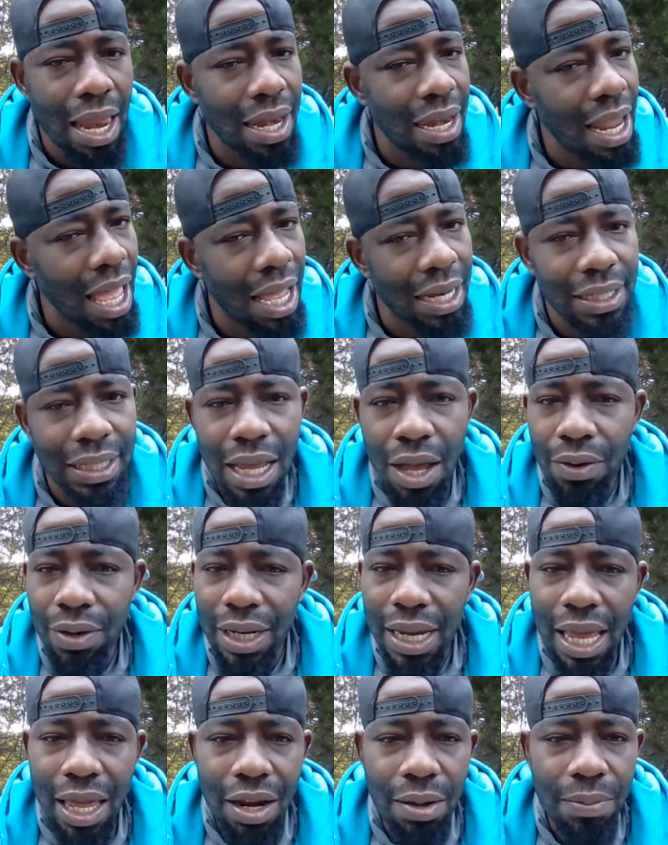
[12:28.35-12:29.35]
Not
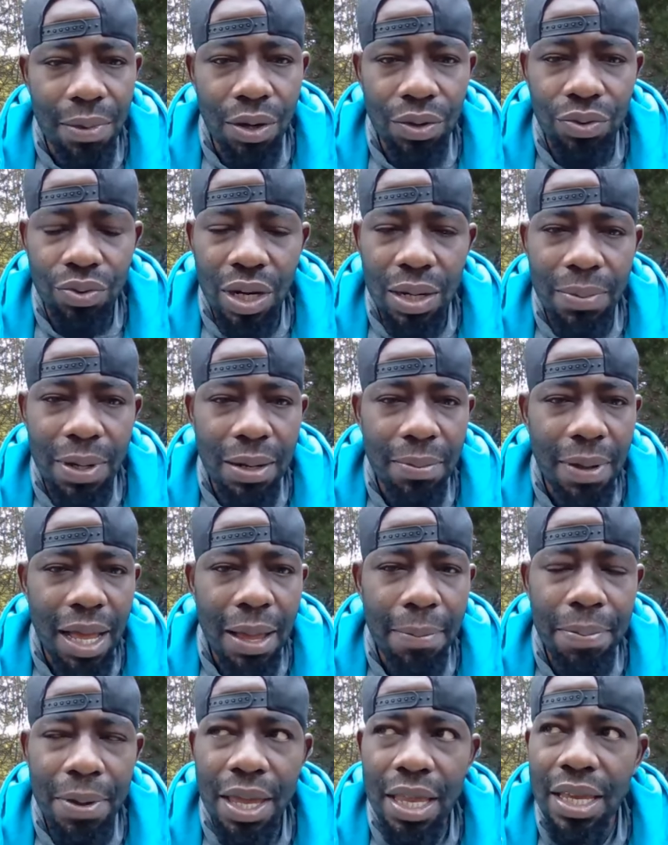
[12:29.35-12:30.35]
talking down on Mo3, but in
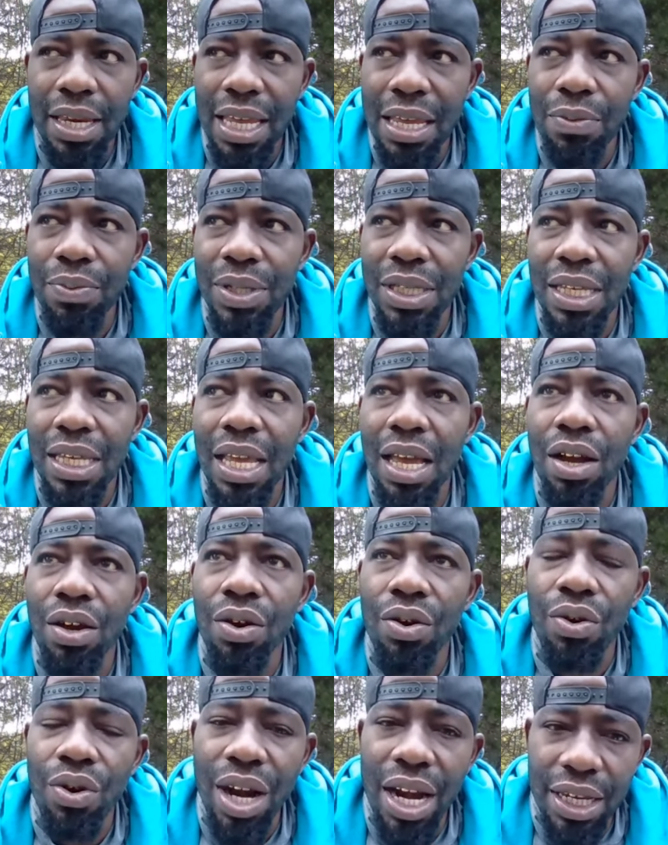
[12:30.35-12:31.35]
my opinion, he was the
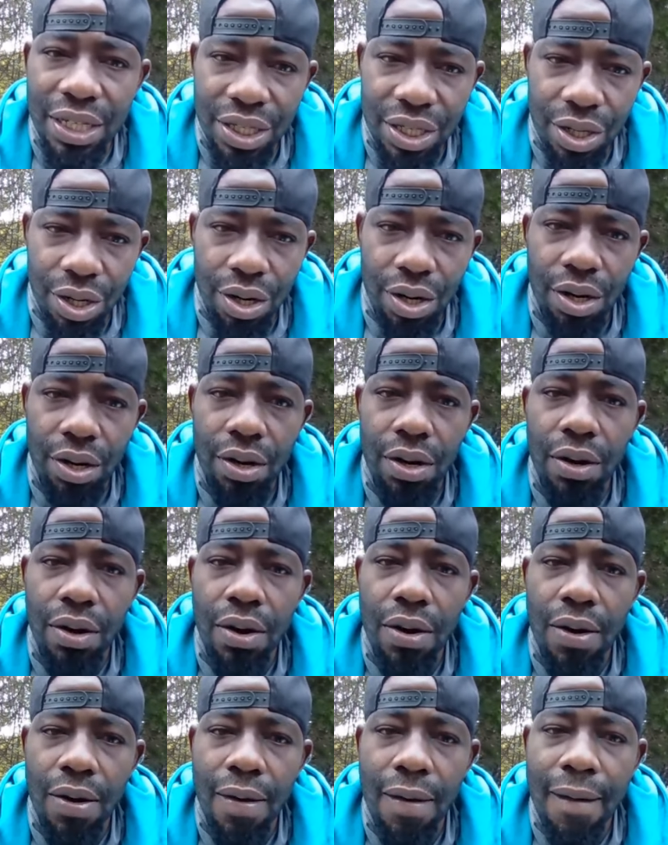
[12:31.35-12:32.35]
aggressor.
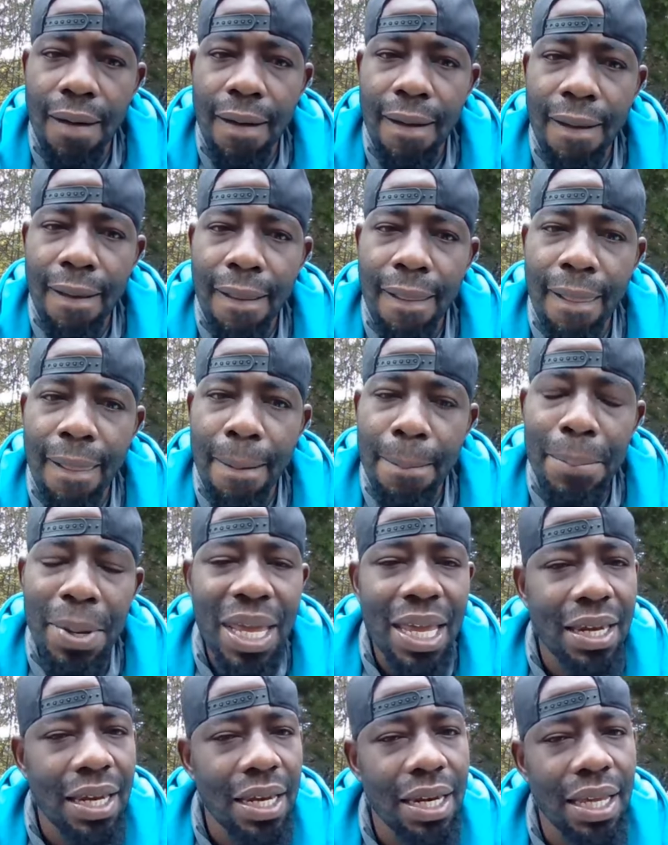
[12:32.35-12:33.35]

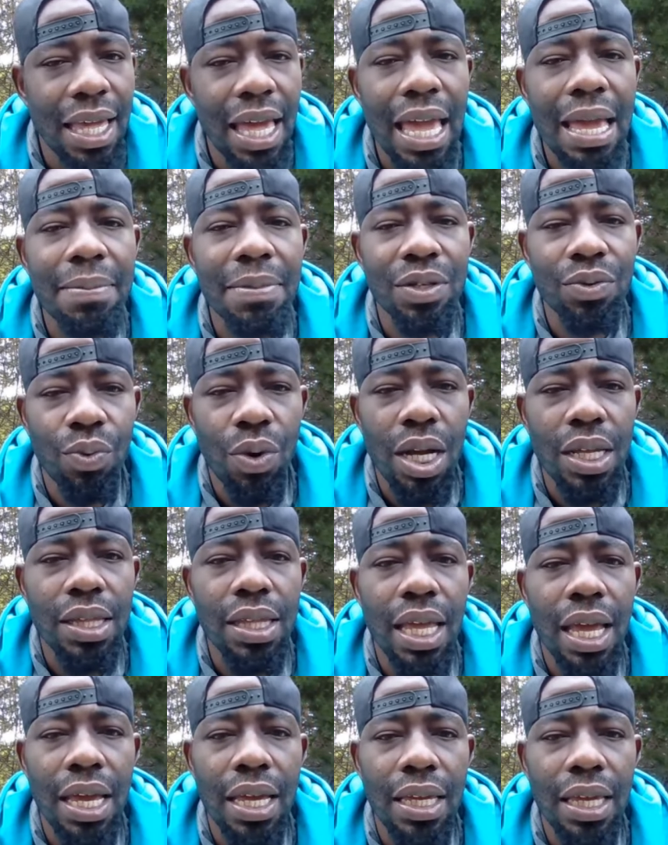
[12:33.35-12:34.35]
Being in the game is one
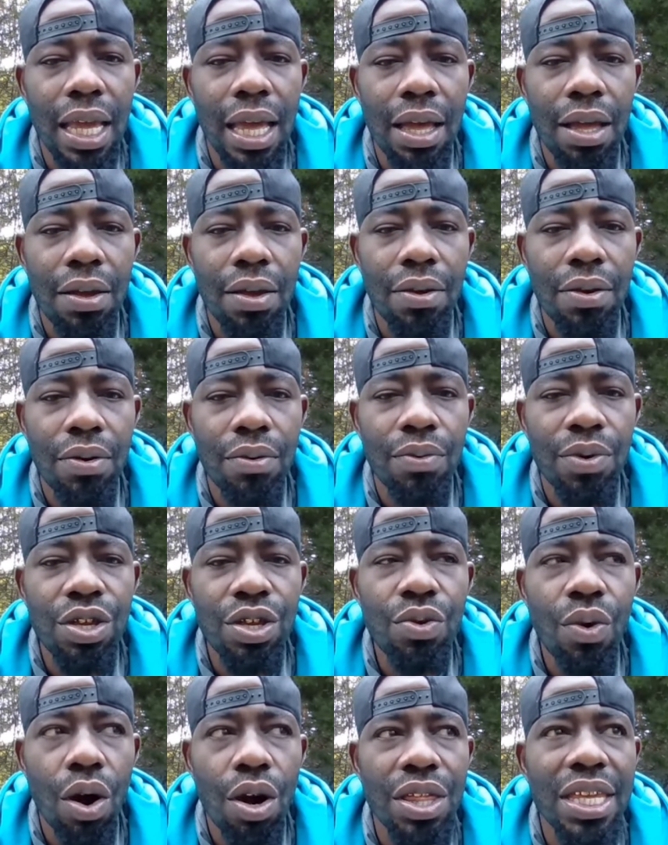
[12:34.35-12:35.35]
thing, y'all. When
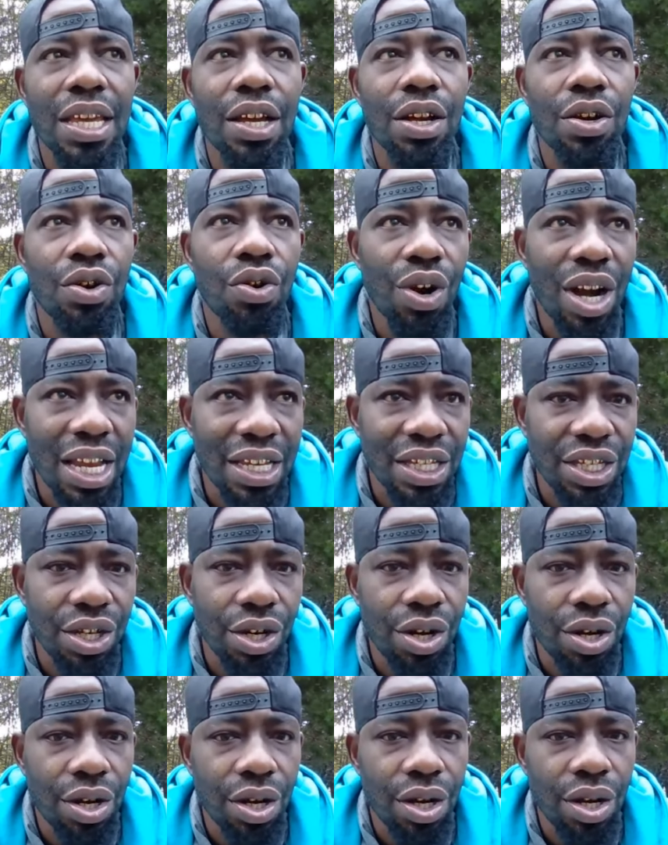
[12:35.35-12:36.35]
you are the
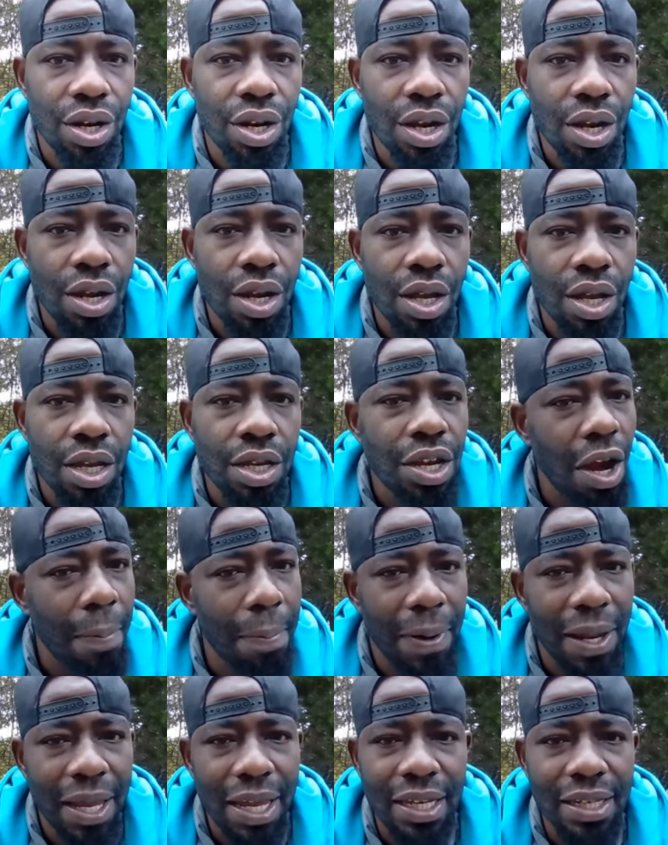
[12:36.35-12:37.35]
aggressor, you're
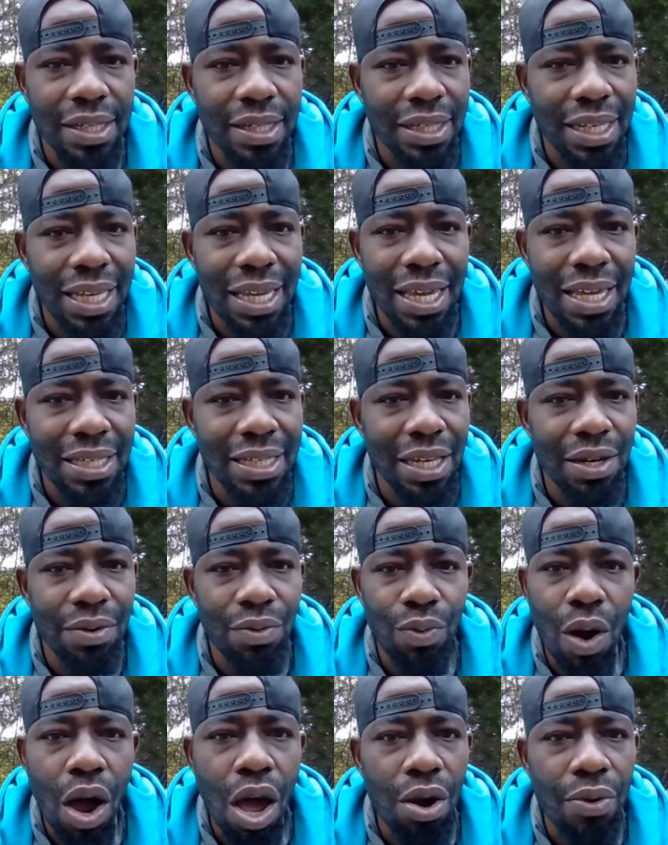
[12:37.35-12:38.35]
planting seeds
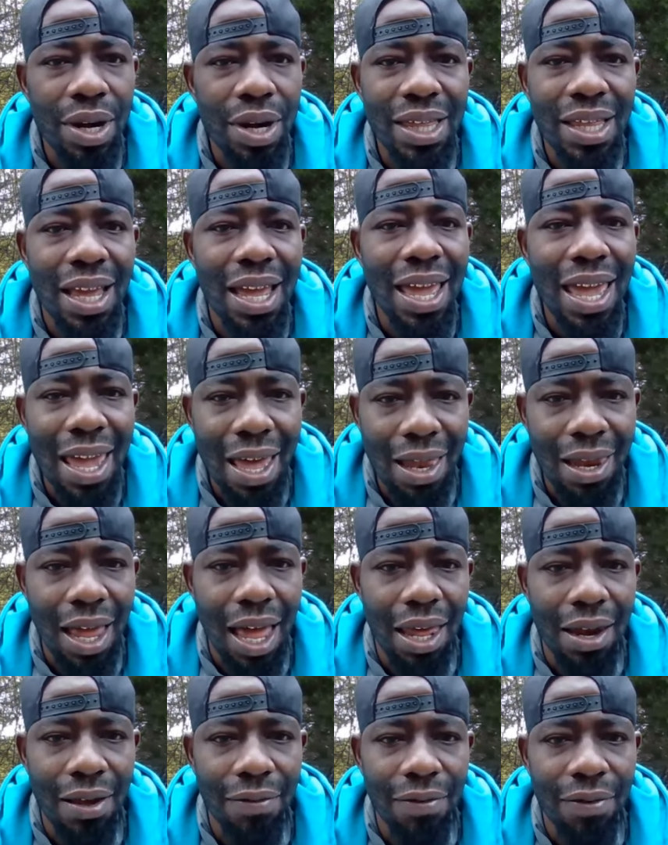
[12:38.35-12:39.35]
and watering the hell
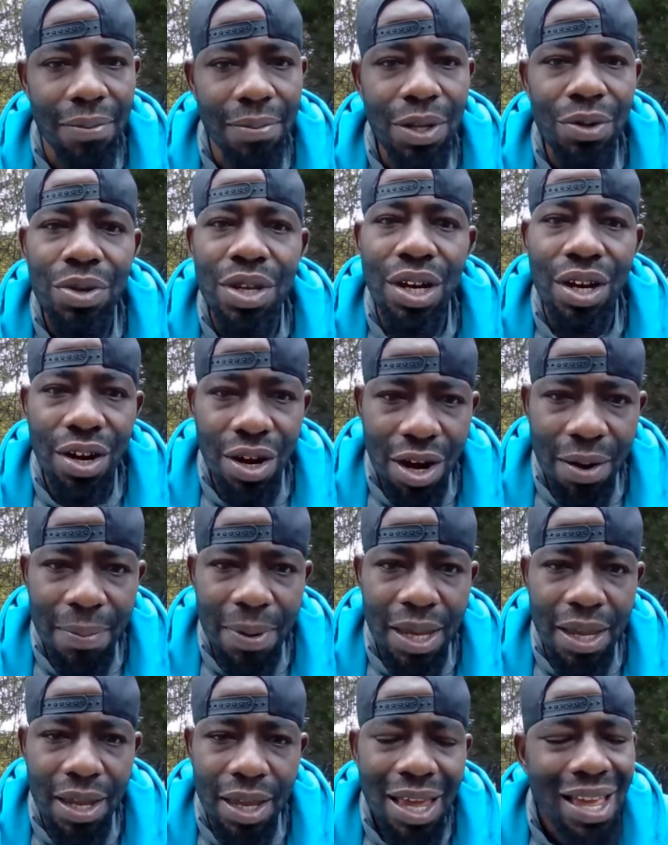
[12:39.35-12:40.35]
out of them. Do you hear
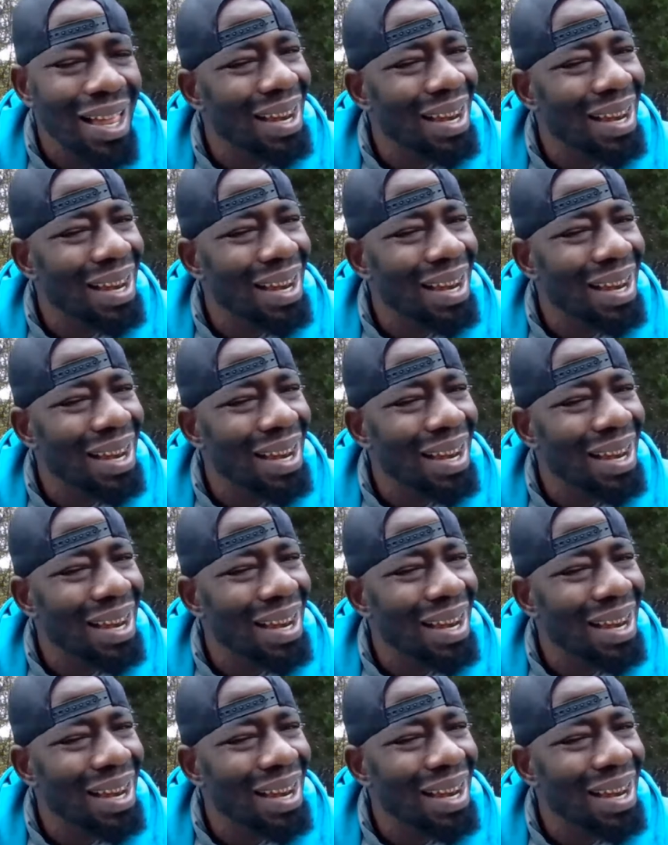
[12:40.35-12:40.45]
me?